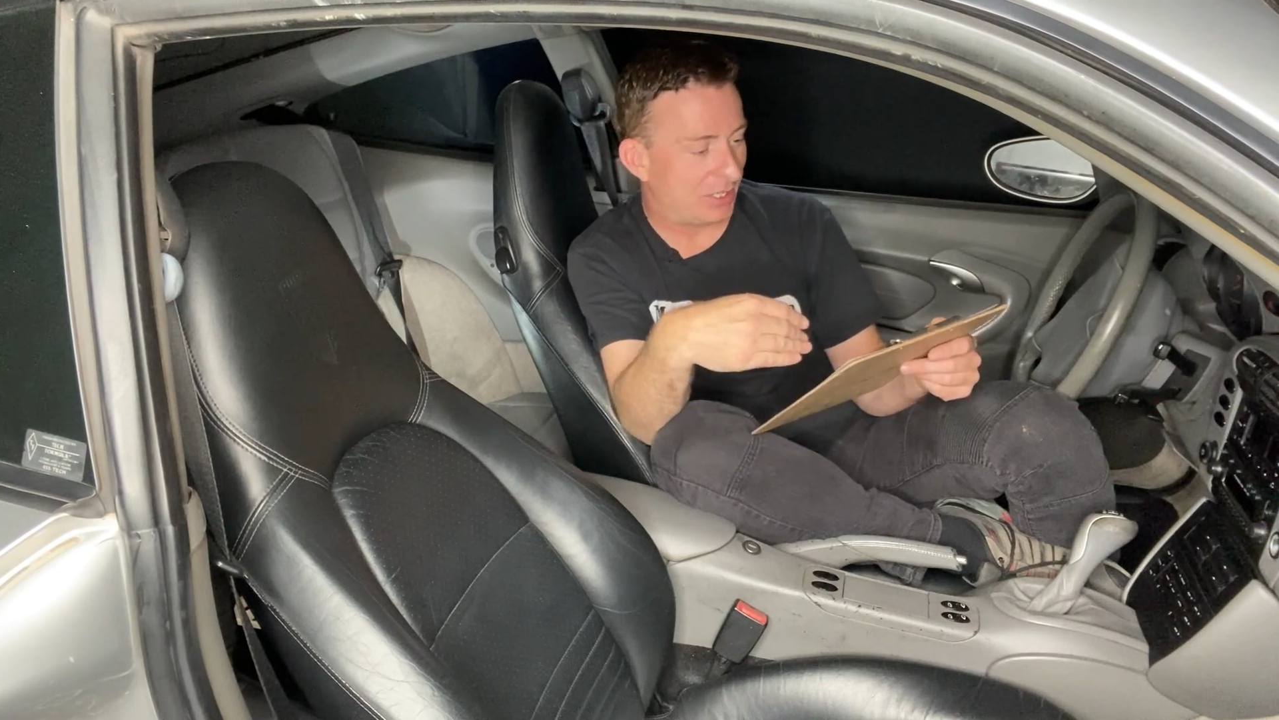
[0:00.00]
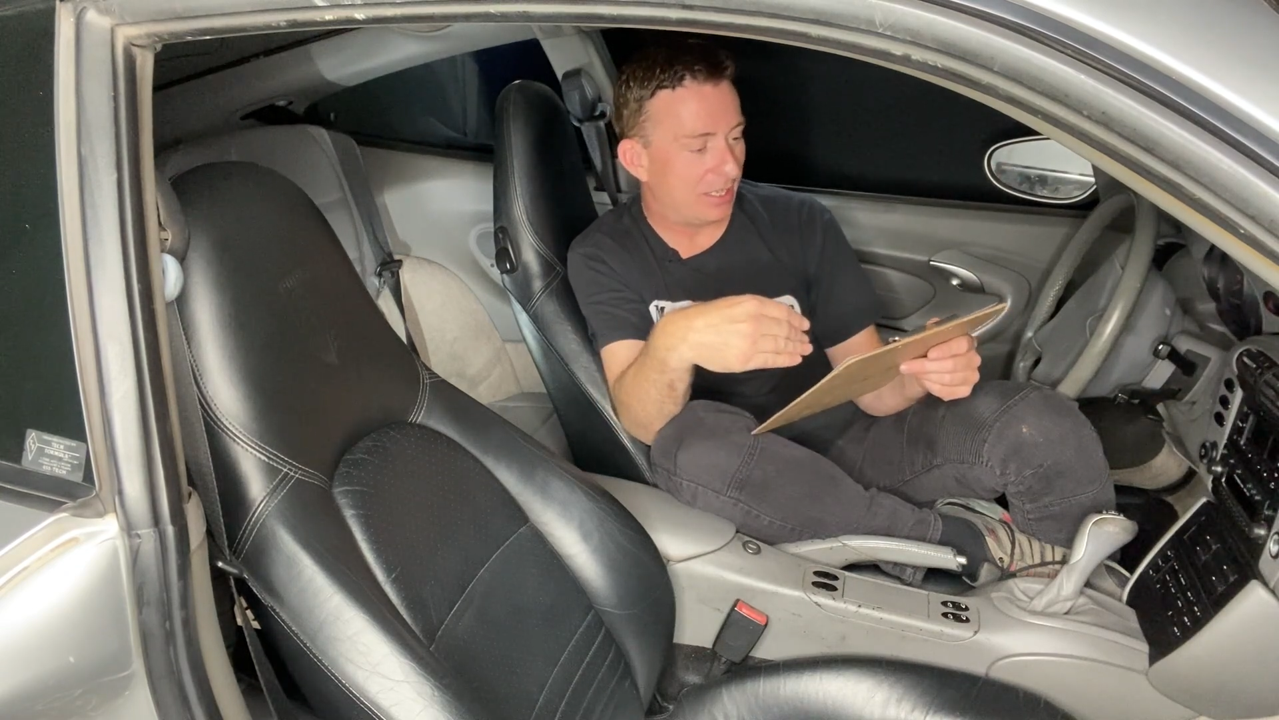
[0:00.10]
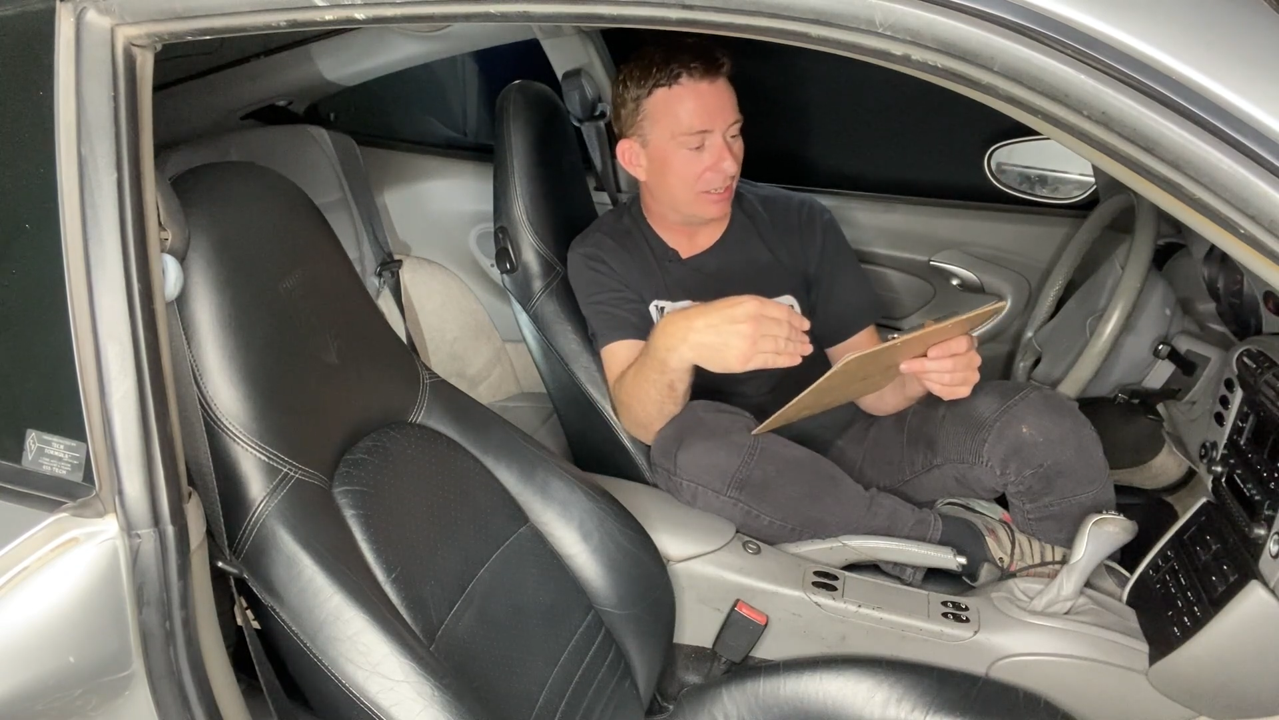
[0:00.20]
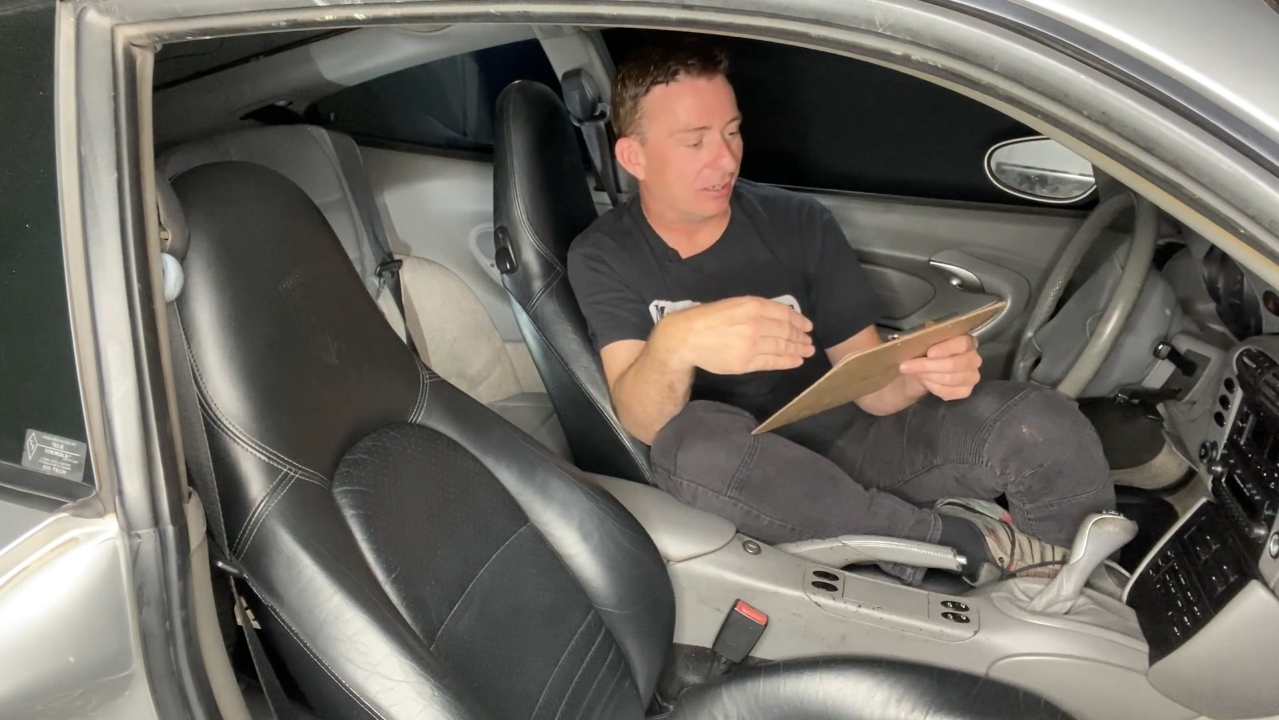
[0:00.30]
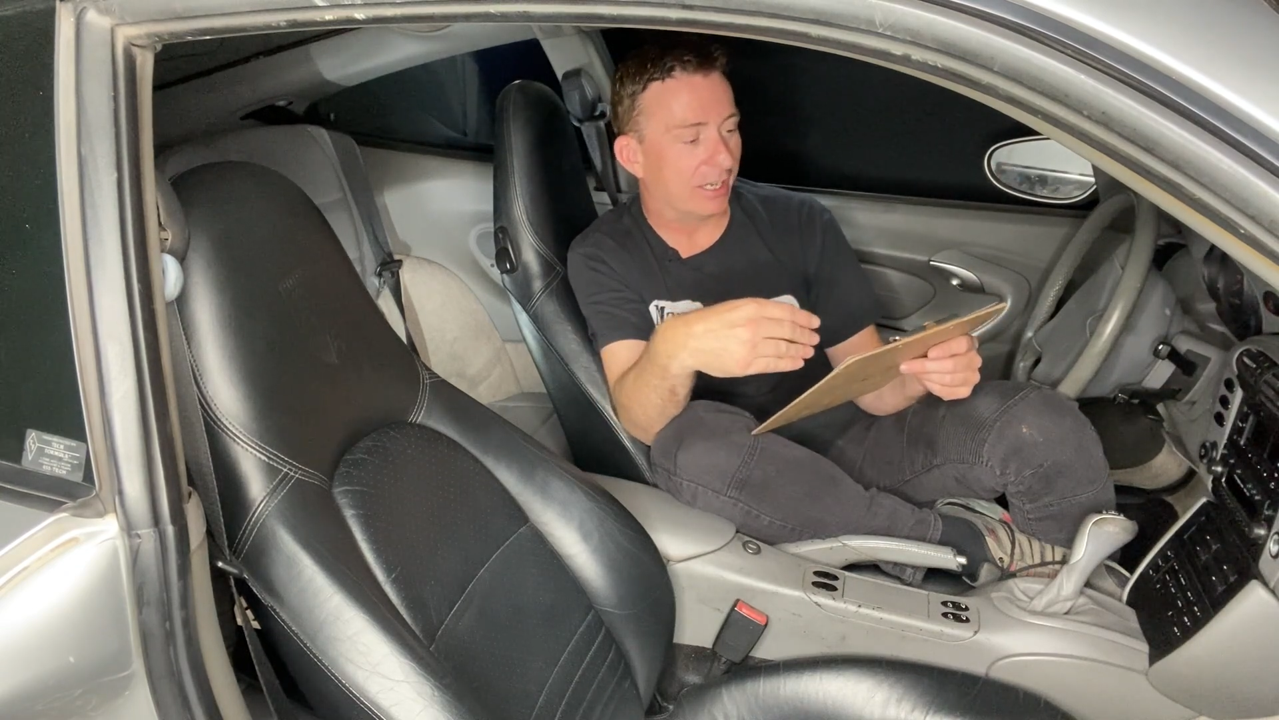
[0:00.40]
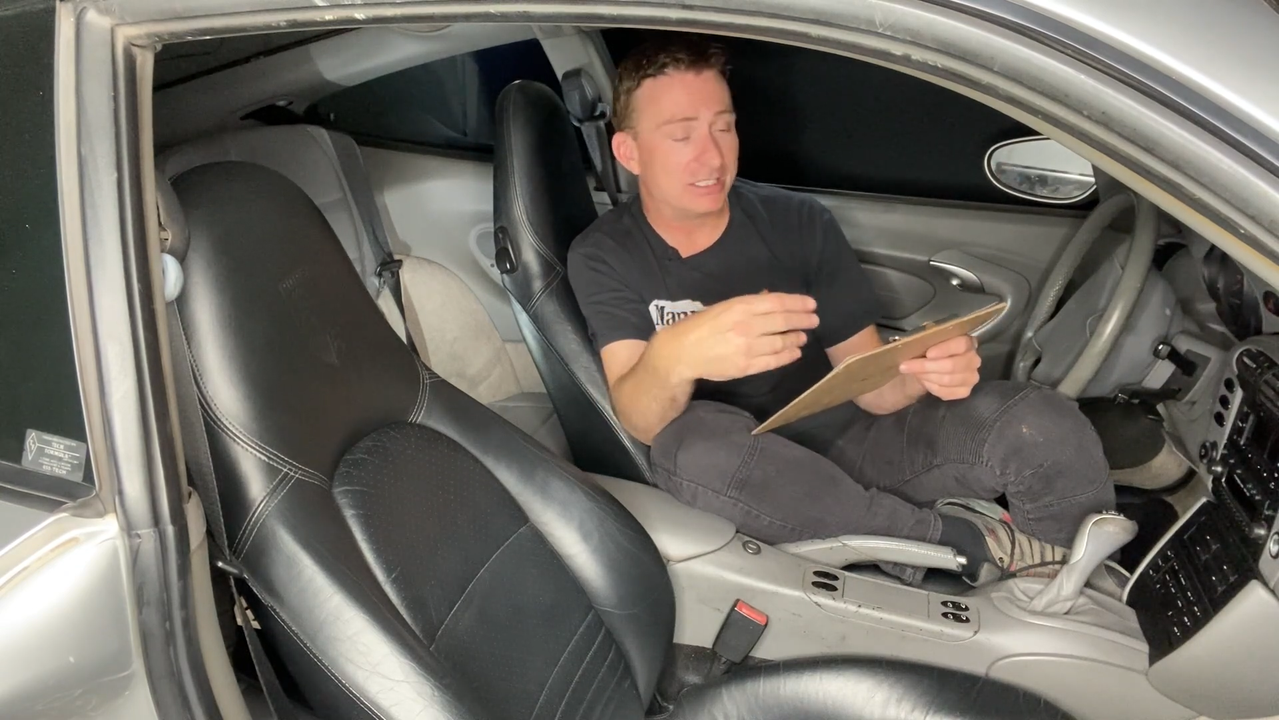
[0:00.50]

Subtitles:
here.